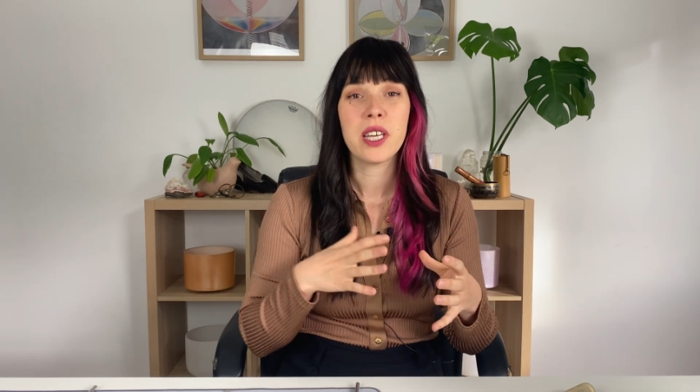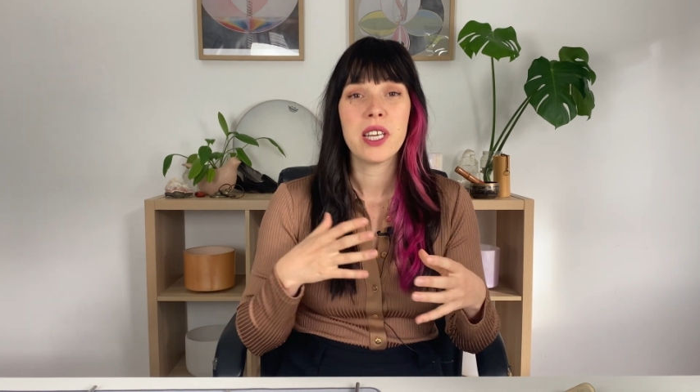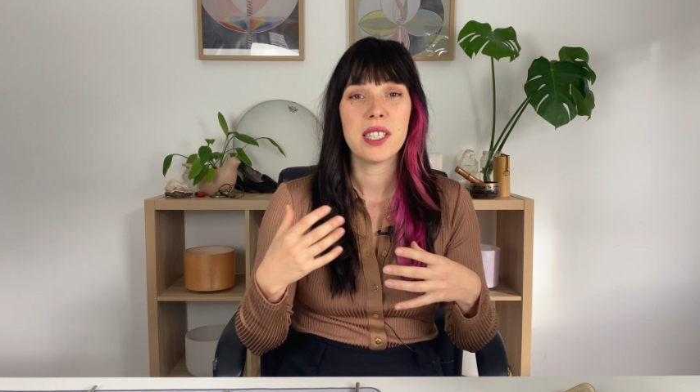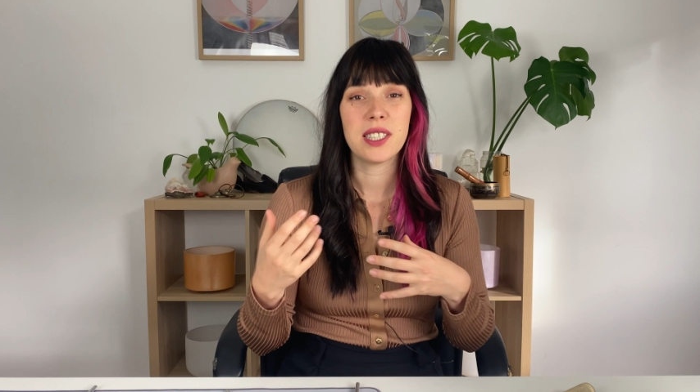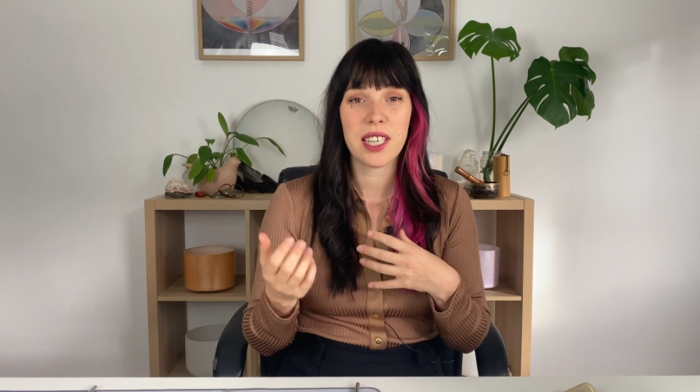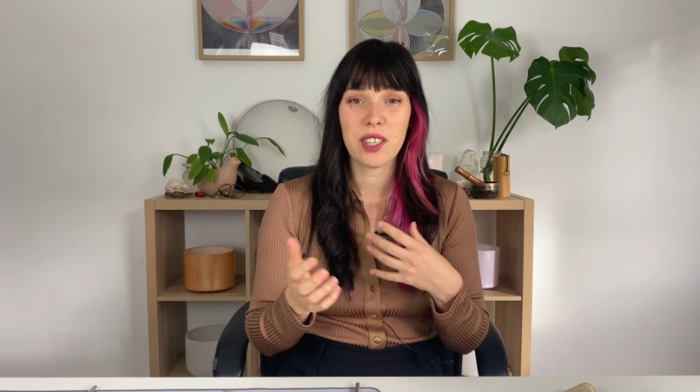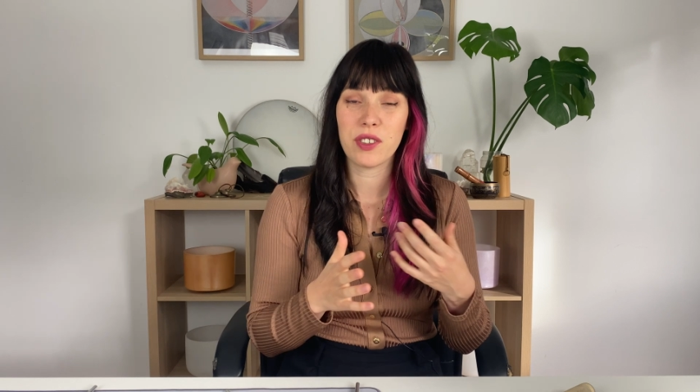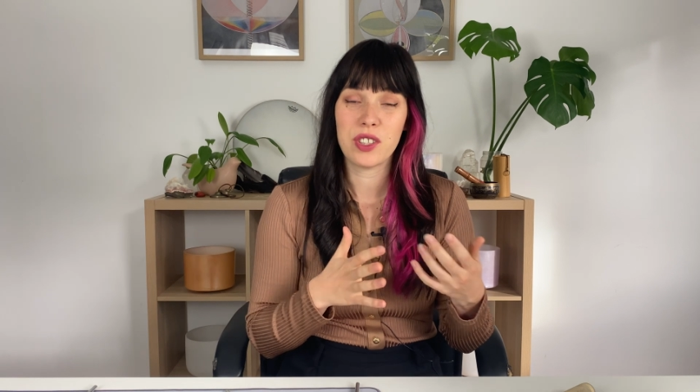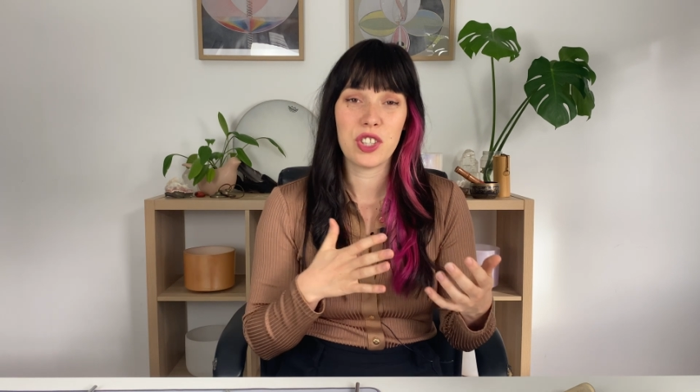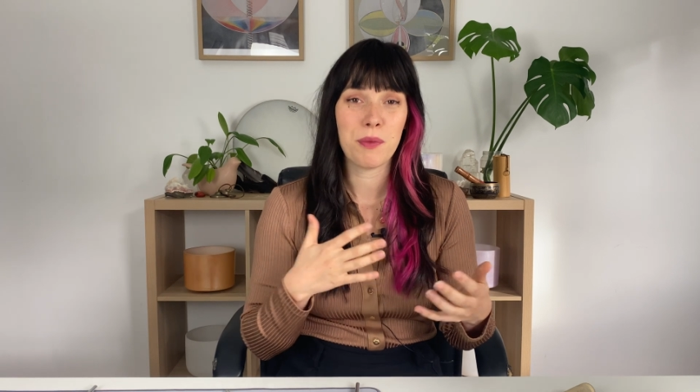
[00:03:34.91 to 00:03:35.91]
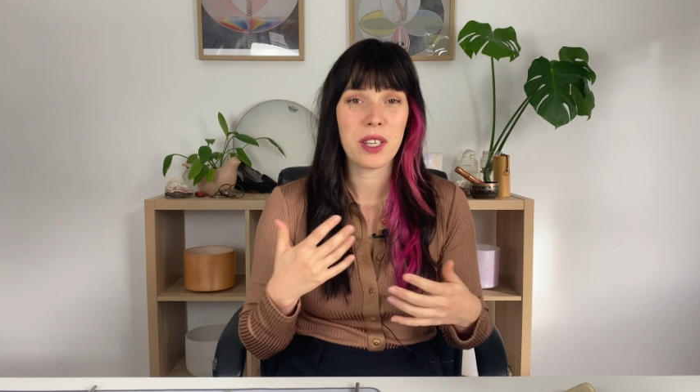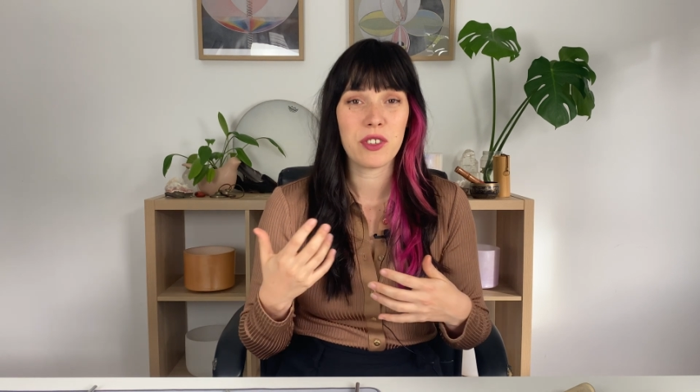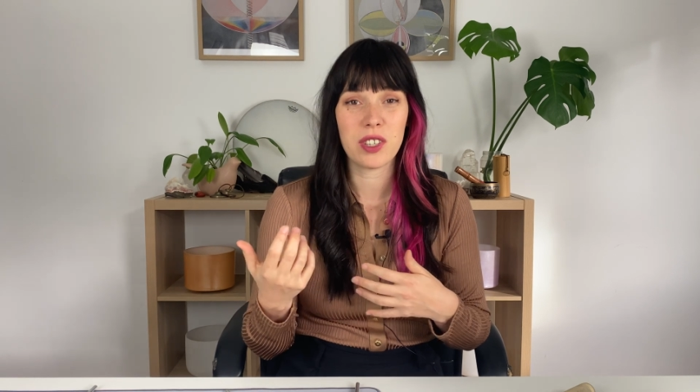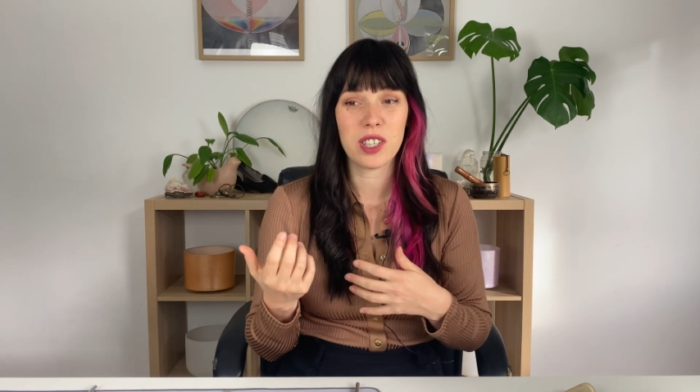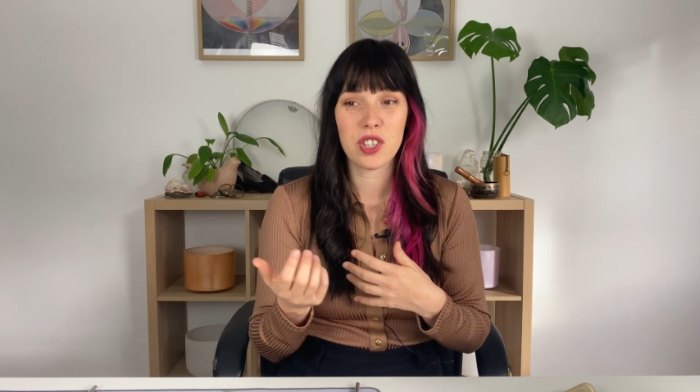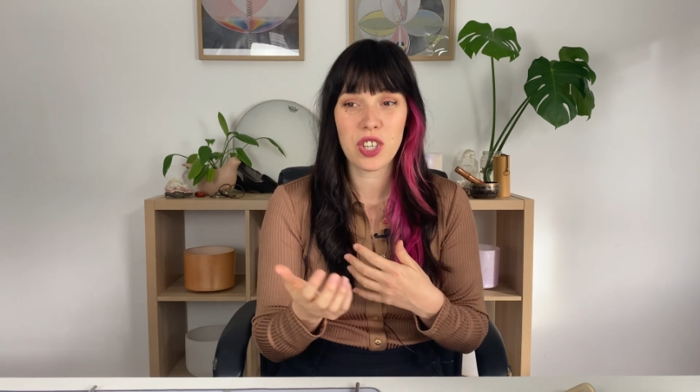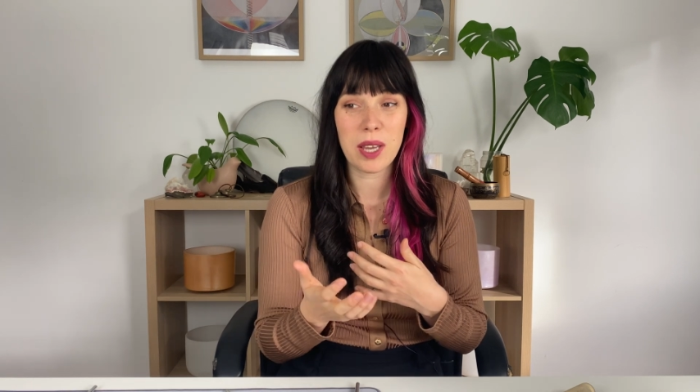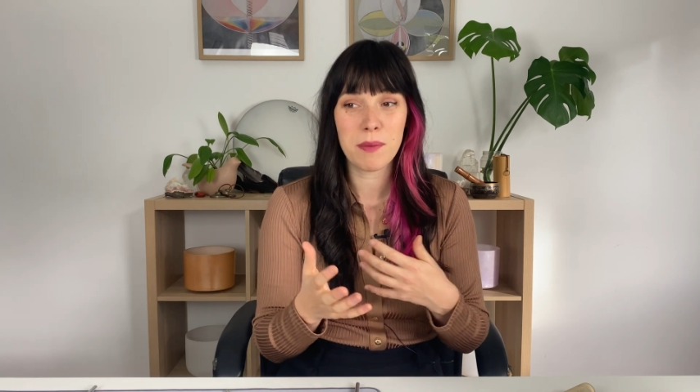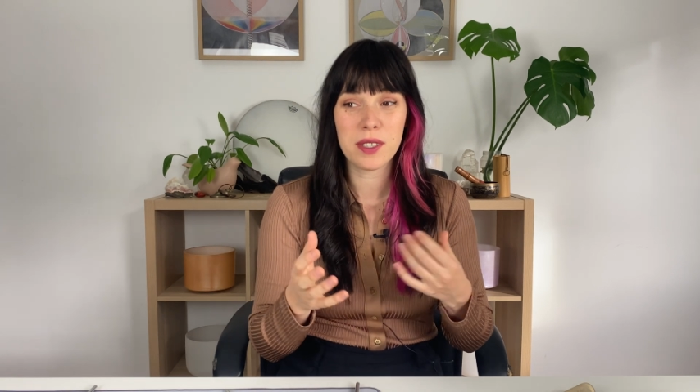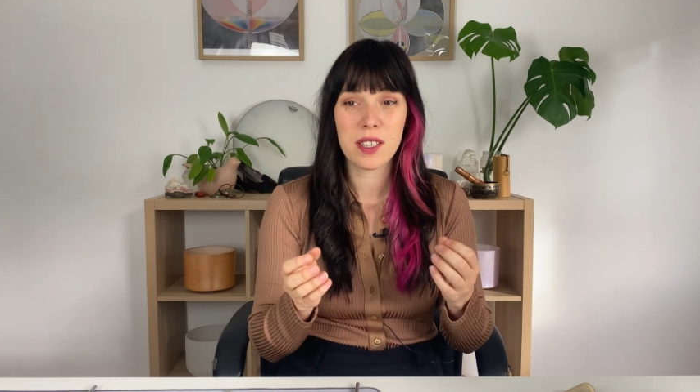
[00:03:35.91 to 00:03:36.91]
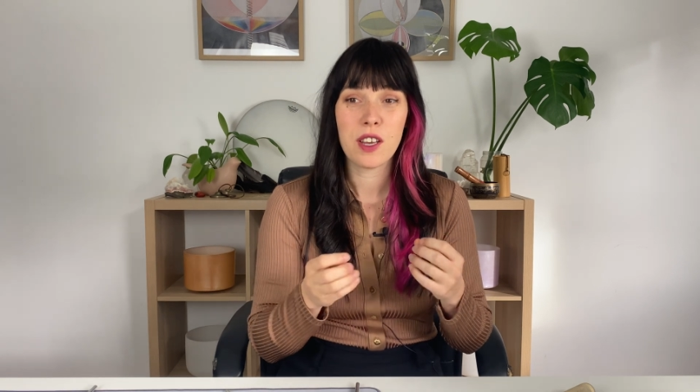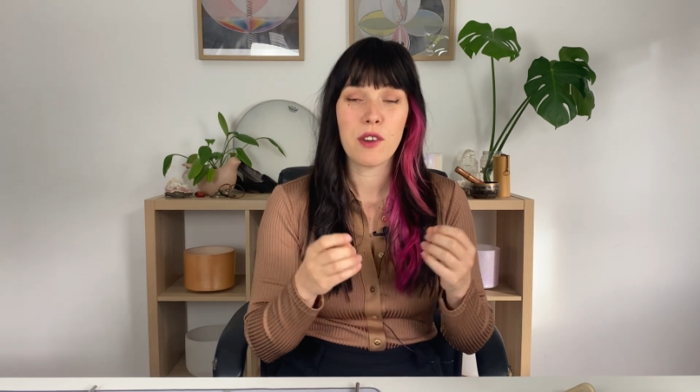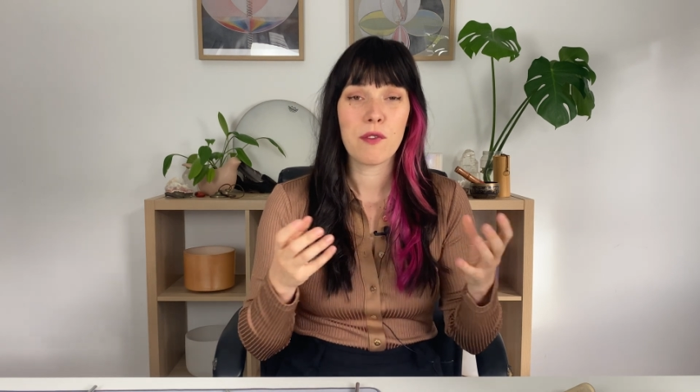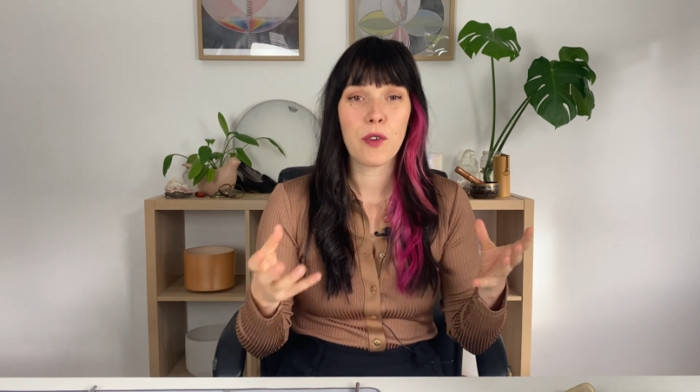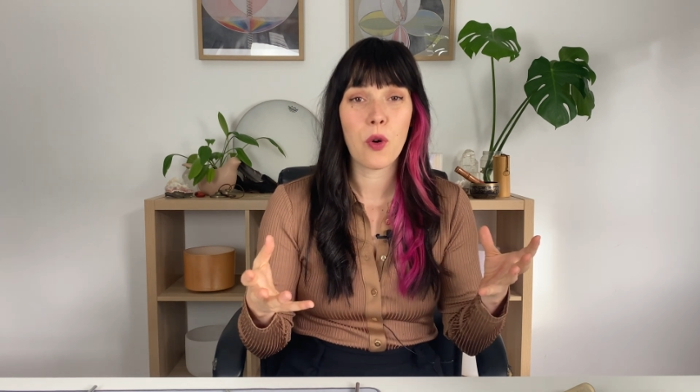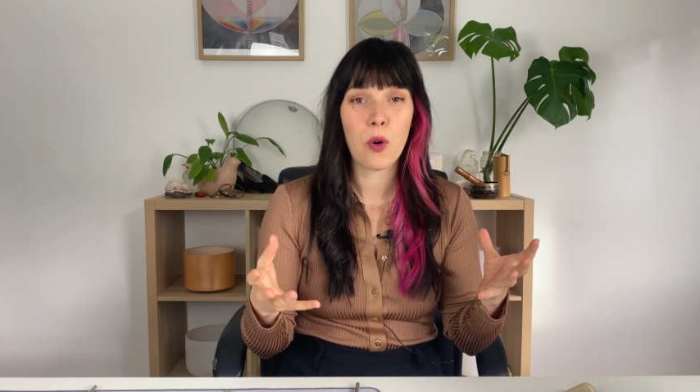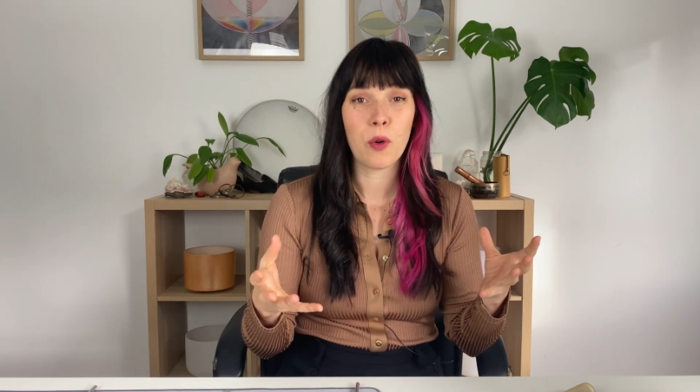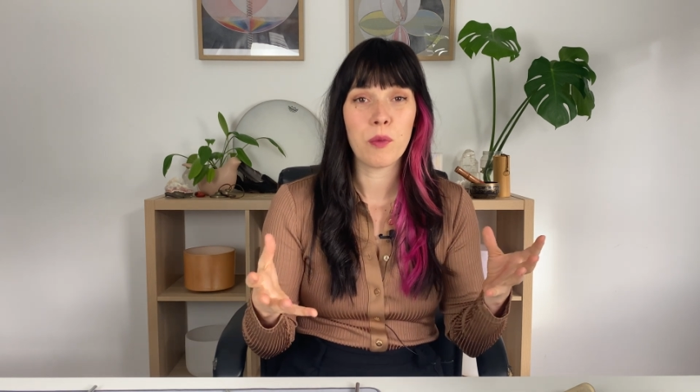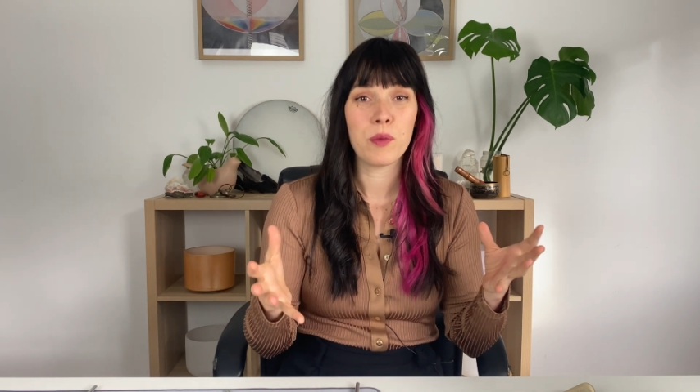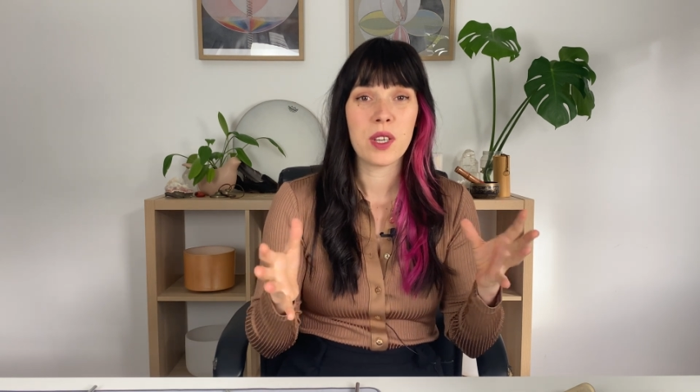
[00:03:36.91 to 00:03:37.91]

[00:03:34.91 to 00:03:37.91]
sacred geometric shapes form,